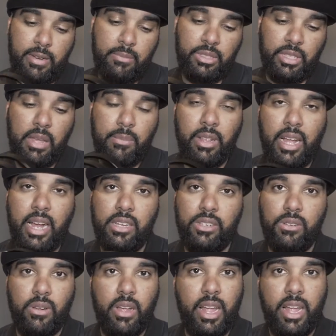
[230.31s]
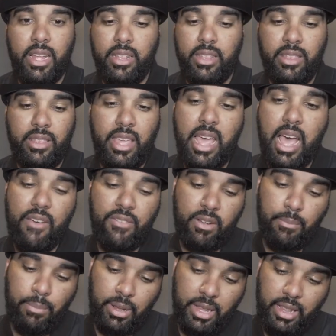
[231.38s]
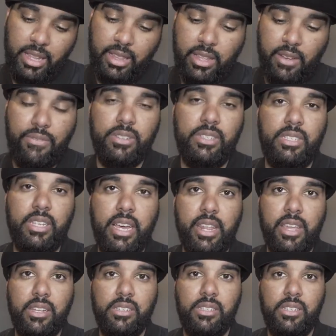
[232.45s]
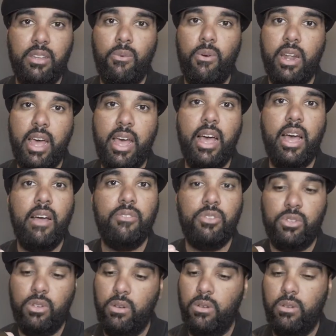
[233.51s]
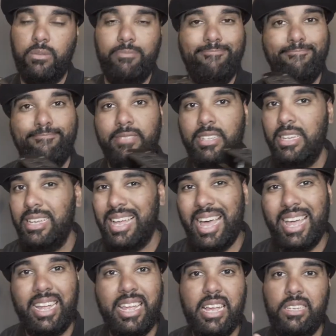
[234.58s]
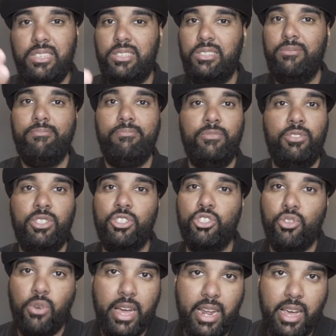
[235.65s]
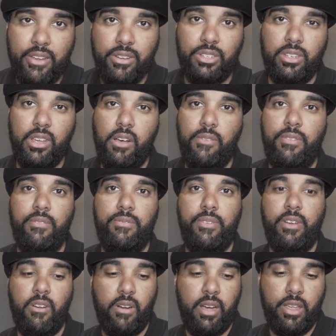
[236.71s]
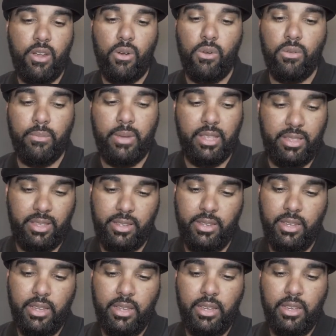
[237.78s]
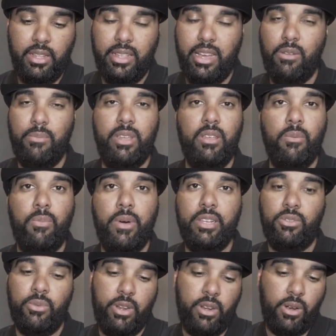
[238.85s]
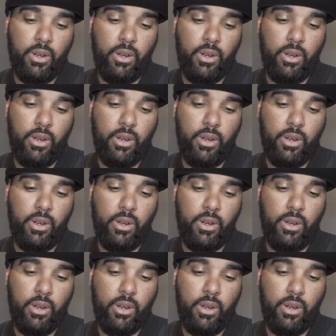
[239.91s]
stabilizer, and they have completely different settings than what I have. So I guess just try it out yourself and figure out your own method. That'll be the best way to